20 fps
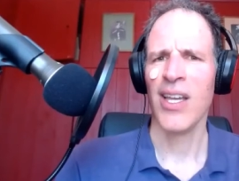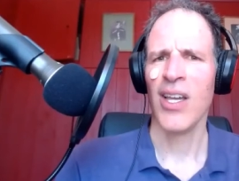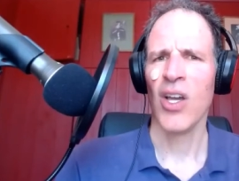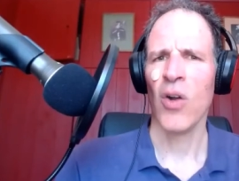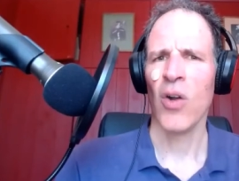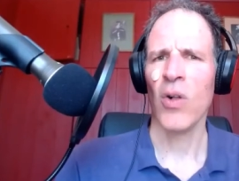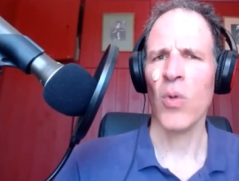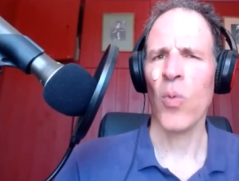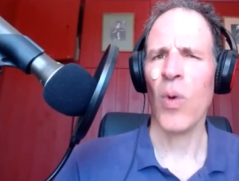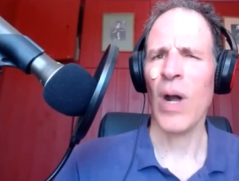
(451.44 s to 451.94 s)

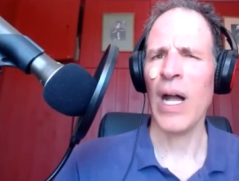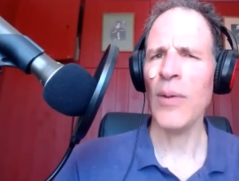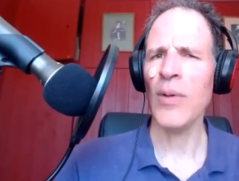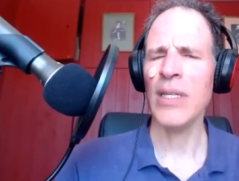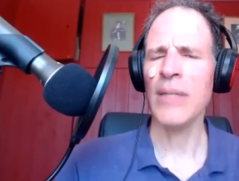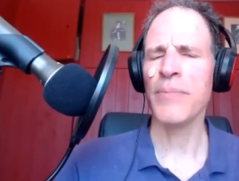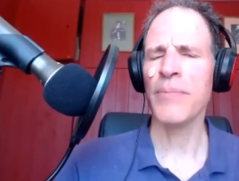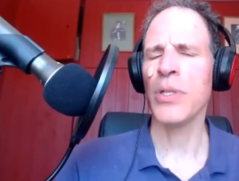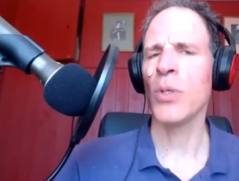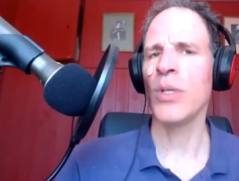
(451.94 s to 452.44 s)
Well, why would
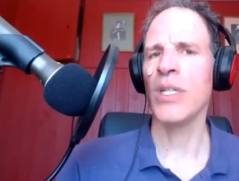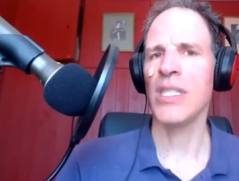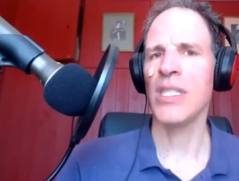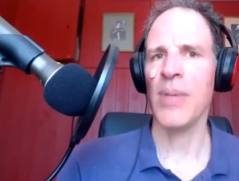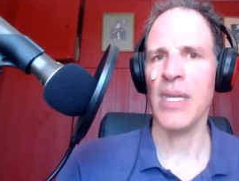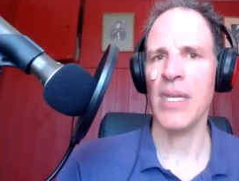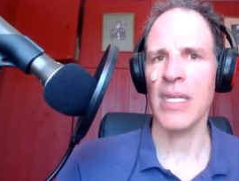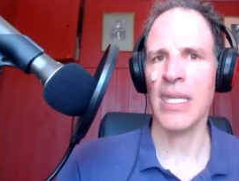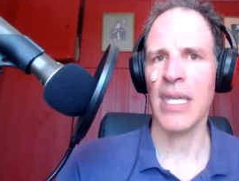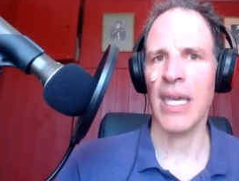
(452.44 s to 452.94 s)
employees
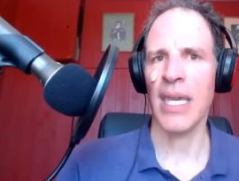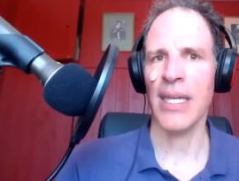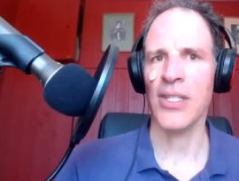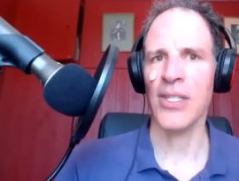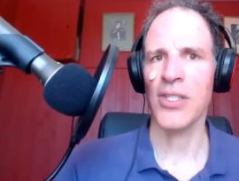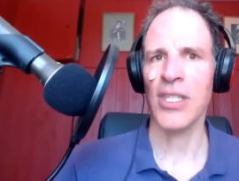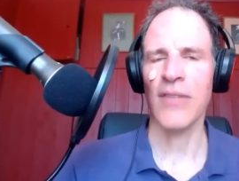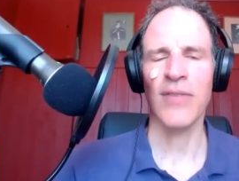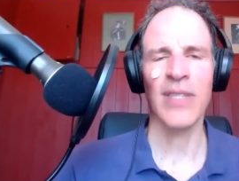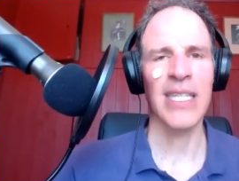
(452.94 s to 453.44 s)
be
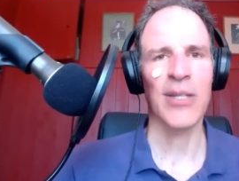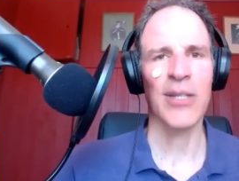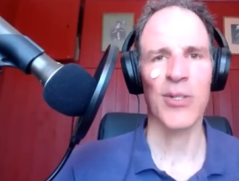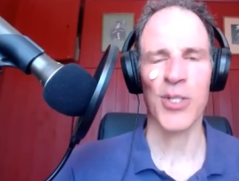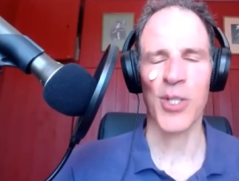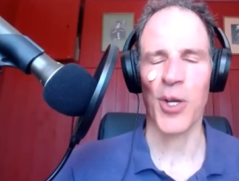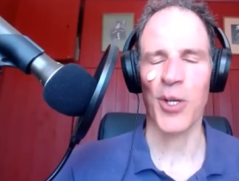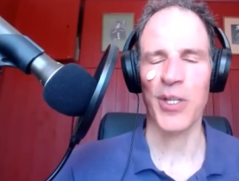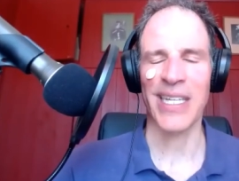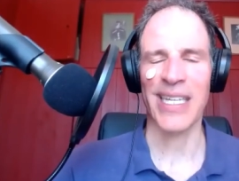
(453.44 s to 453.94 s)
engaged if
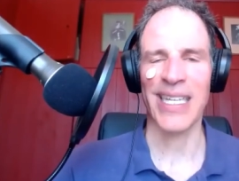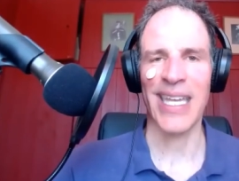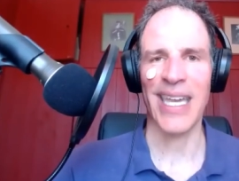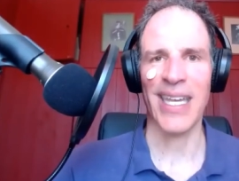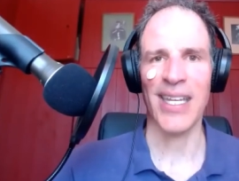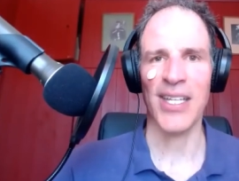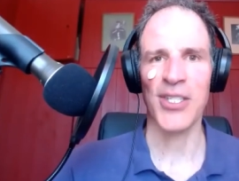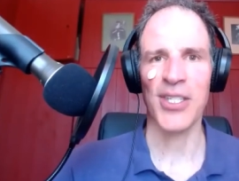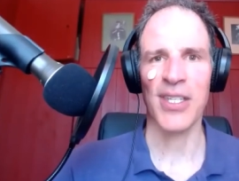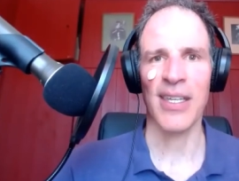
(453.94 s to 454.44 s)
leaders aren't
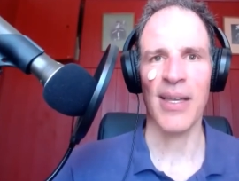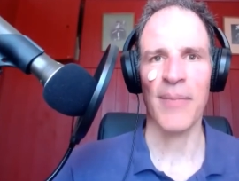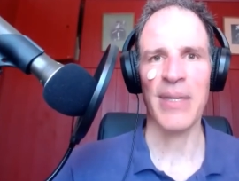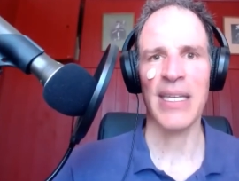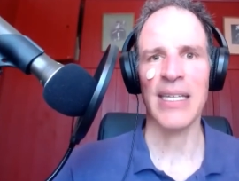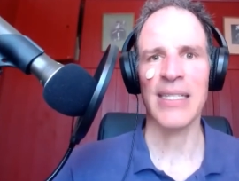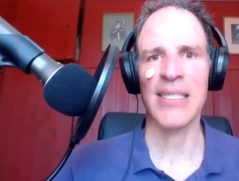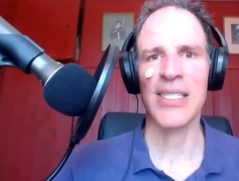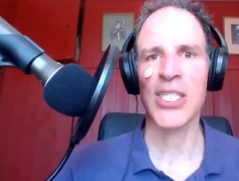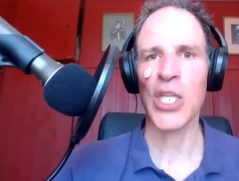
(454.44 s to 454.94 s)
engaged? I mean,
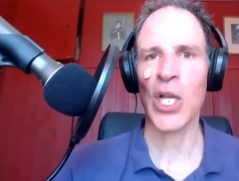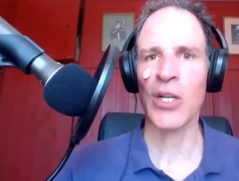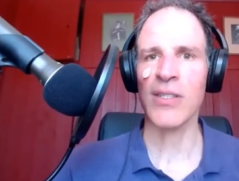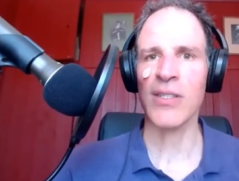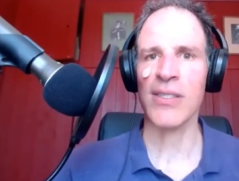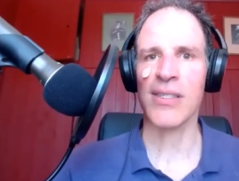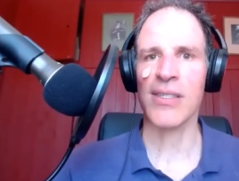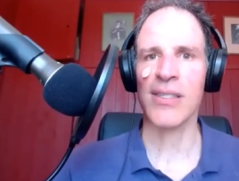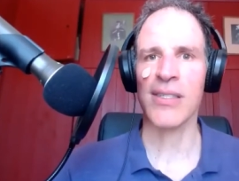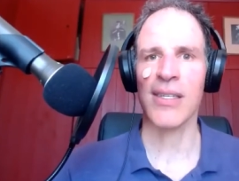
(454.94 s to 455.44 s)
it
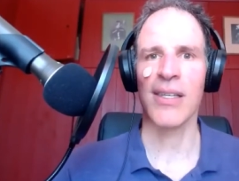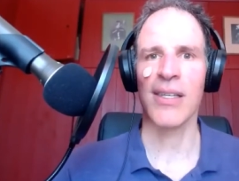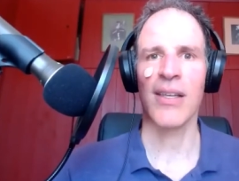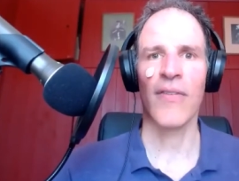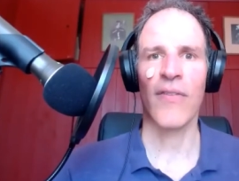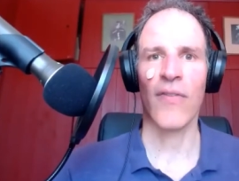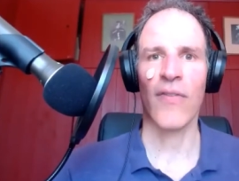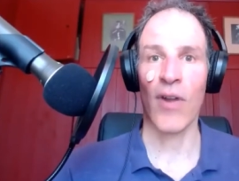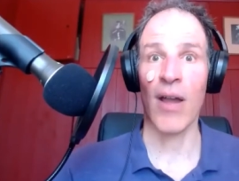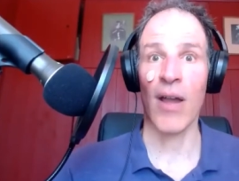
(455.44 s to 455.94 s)
starts
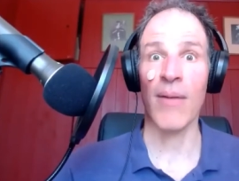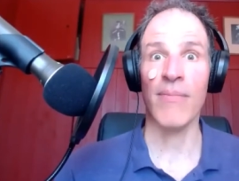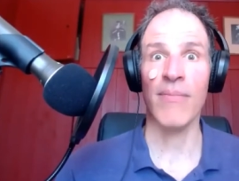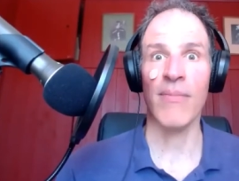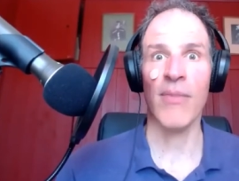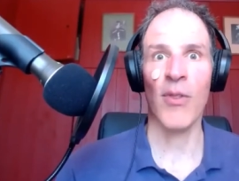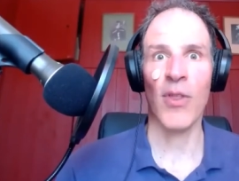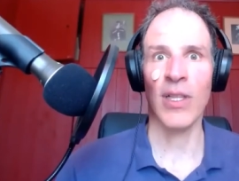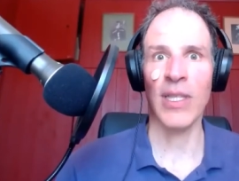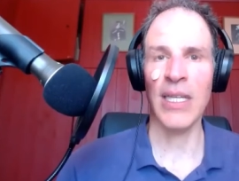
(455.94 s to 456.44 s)

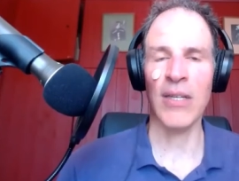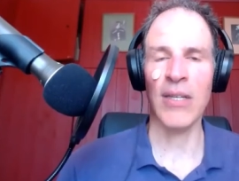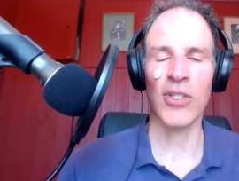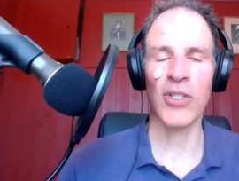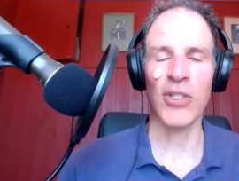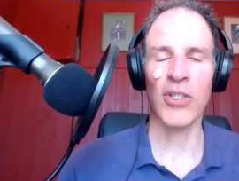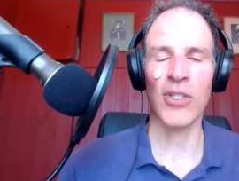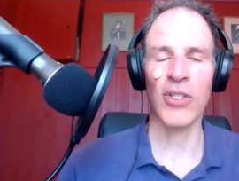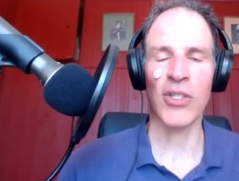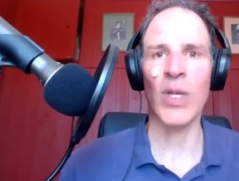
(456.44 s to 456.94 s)
from the
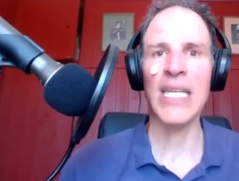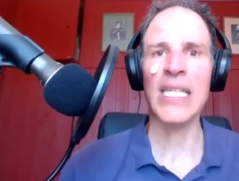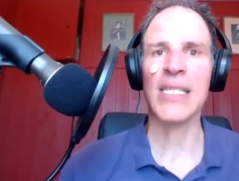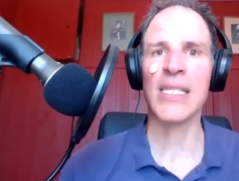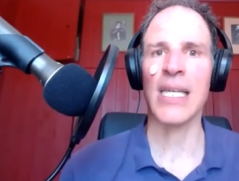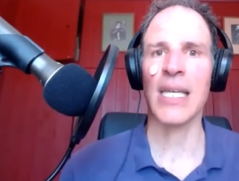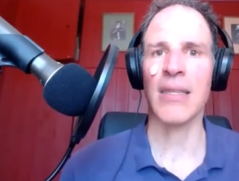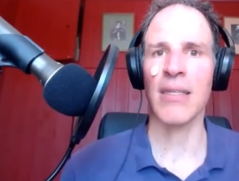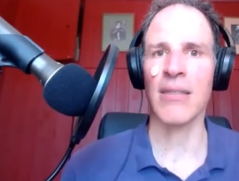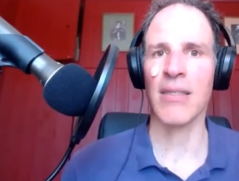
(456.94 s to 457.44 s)
leadership. We
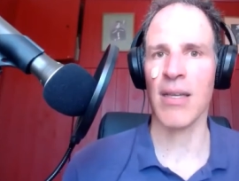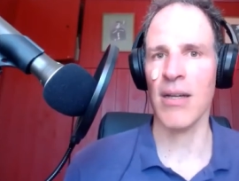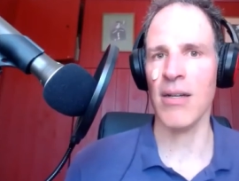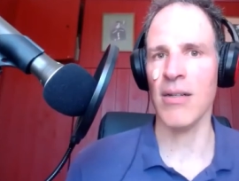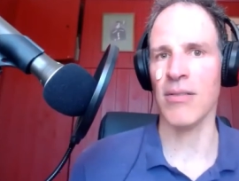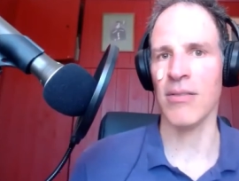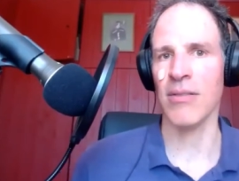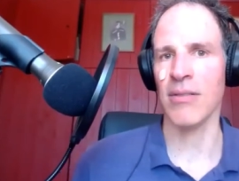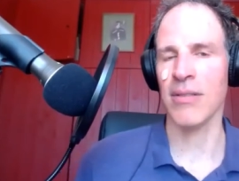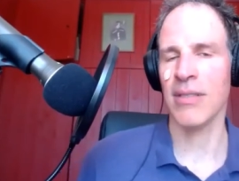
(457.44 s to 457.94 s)
set the
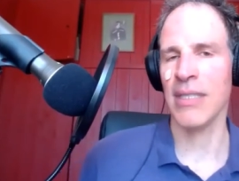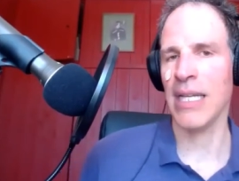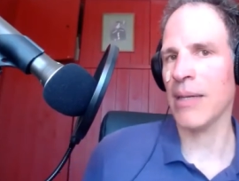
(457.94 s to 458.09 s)
tone.